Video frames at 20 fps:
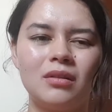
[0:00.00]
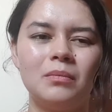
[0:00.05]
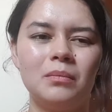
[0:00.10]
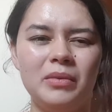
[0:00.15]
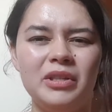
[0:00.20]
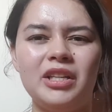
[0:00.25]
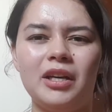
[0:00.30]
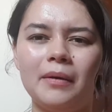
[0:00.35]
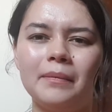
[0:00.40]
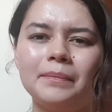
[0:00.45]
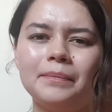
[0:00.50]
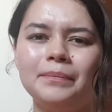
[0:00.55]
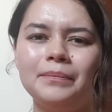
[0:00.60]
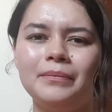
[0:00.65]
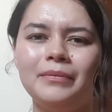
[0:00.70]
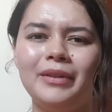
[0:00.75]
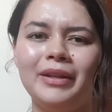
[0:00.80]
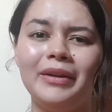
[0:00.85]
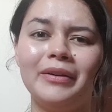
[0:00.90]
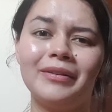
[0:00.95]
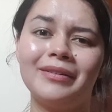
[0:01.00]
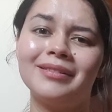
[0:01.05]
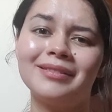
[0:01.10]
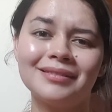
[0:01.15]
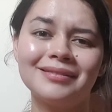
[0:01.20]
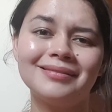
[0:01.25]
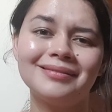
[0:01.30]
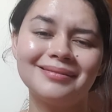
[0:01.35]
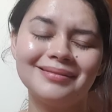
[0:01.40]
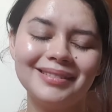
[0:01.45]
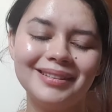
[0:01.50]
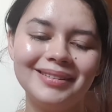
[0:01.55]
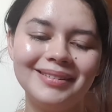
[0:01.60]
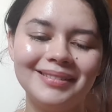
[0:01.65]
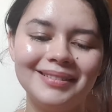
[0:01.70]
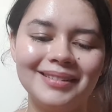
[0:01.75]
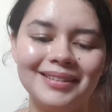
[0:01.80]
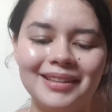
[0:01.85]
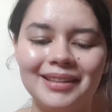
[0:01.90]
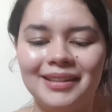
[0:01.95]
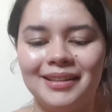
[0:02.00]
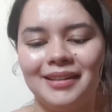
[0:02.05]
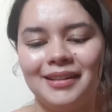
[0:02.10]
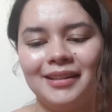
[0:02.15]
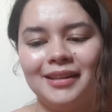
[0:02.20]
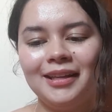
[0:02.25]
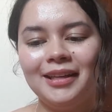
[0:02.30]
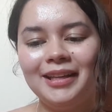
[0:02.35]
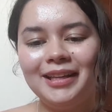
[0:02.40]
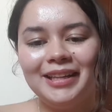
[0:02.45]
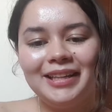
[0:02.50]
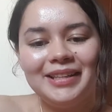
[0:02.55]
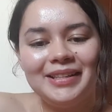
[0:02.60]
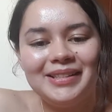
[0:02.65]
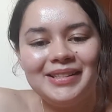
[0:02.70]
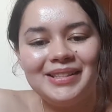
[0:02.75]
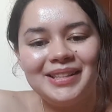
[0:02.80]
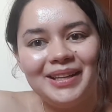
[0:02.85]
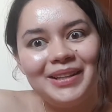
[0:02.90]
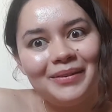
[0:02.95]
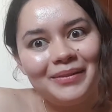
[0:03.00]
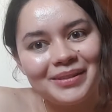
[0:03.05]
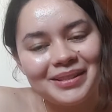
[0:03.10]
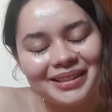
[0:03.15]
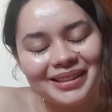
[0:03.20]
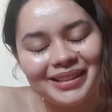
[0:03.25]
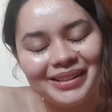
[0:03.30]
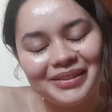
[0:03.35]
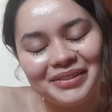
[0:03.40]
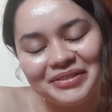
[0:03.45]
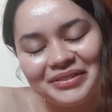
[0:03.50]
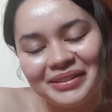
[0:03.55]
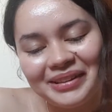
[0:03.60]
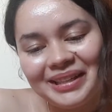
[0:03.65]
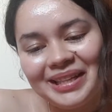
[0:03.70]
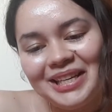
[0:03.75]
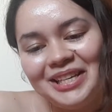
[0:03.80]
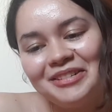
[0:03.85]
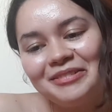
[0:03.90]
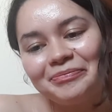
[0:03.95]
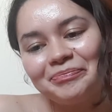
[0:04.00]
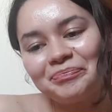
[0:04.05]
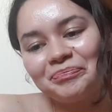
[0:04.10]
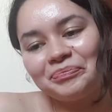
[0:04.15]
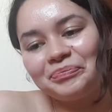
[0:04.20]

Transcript: But yeah, near. So yeah, that was kind of funny.